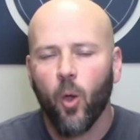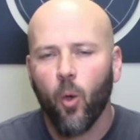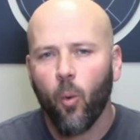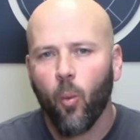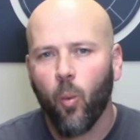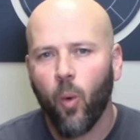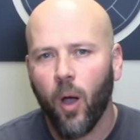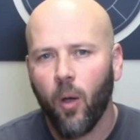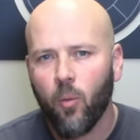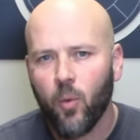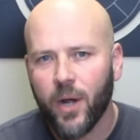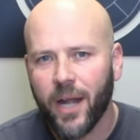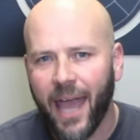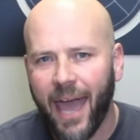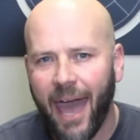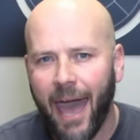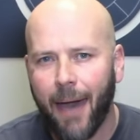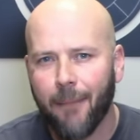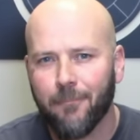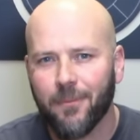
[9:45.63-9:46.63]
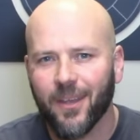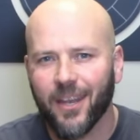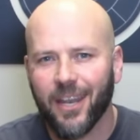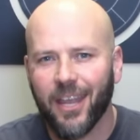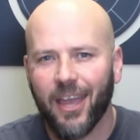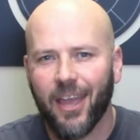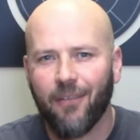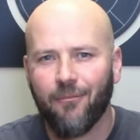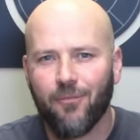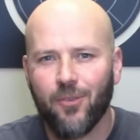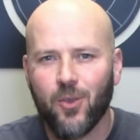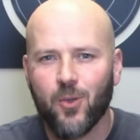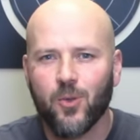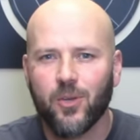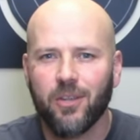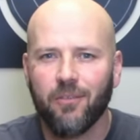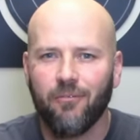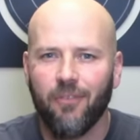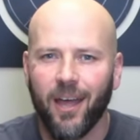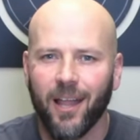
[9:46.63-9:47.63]
What would happen if you
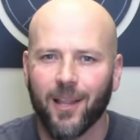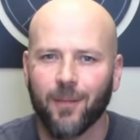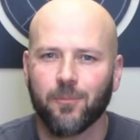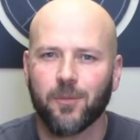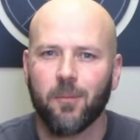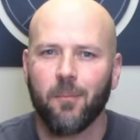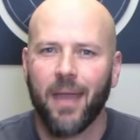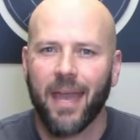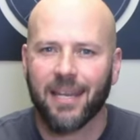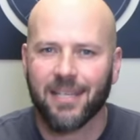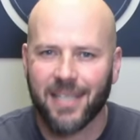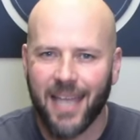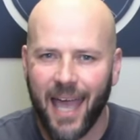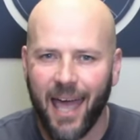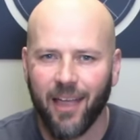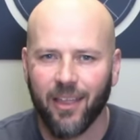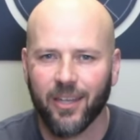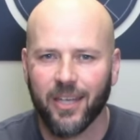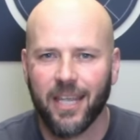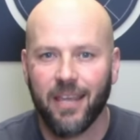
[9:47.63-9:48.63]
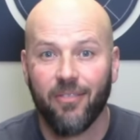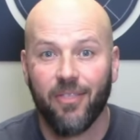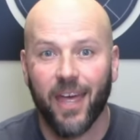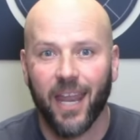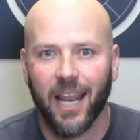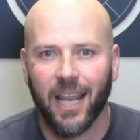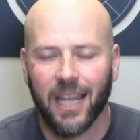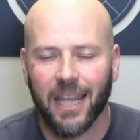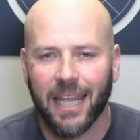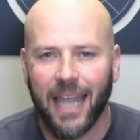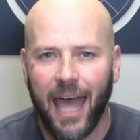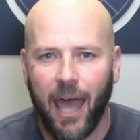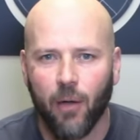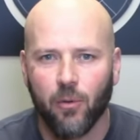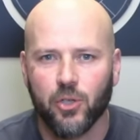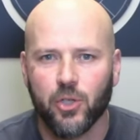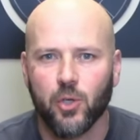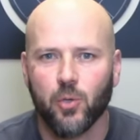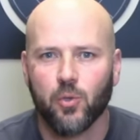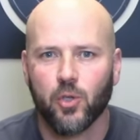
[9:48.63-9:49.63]
developed a mentality that
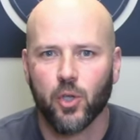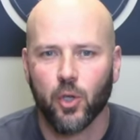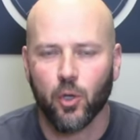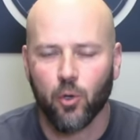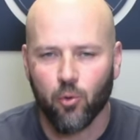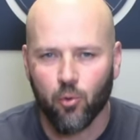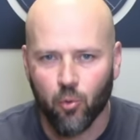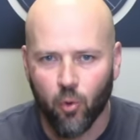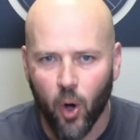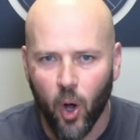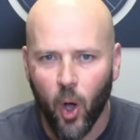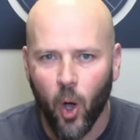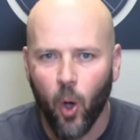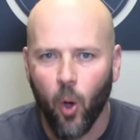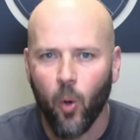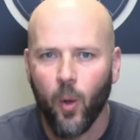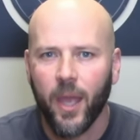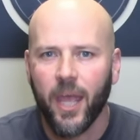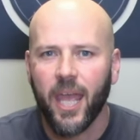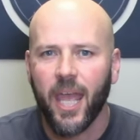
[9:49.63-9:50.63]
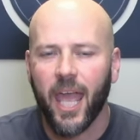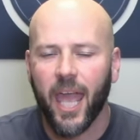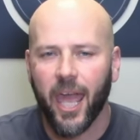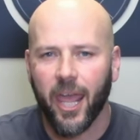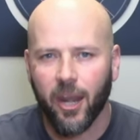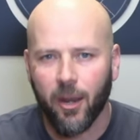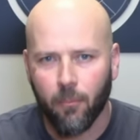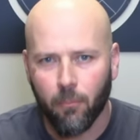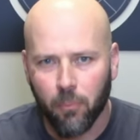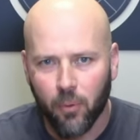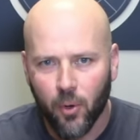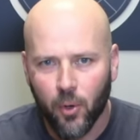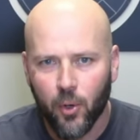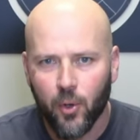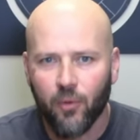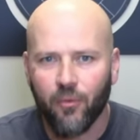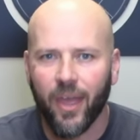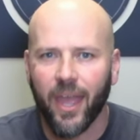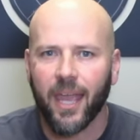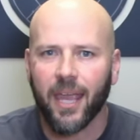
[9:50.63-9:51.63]
allowed you to grow and
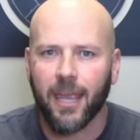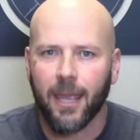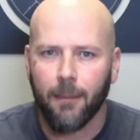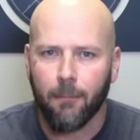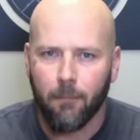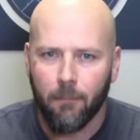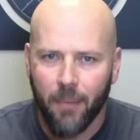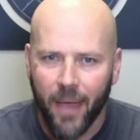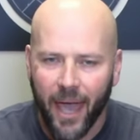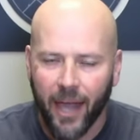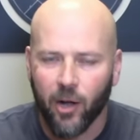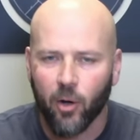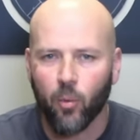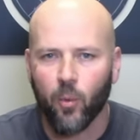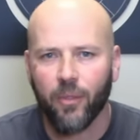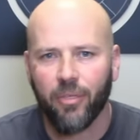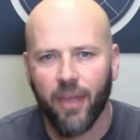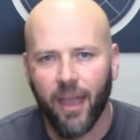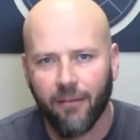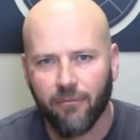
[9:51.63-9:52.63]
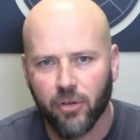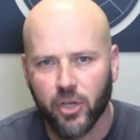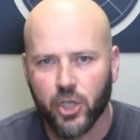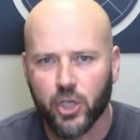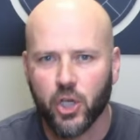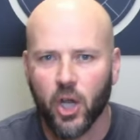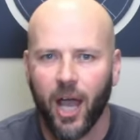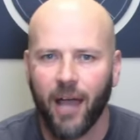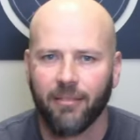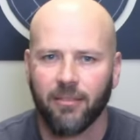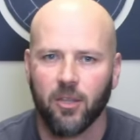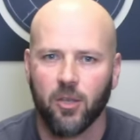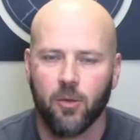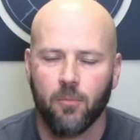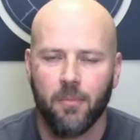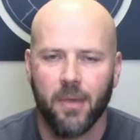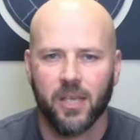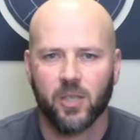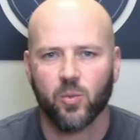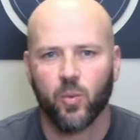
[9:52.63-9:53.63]
improve and get better with every shot that you
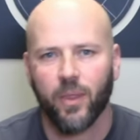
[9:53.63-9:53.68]
missed,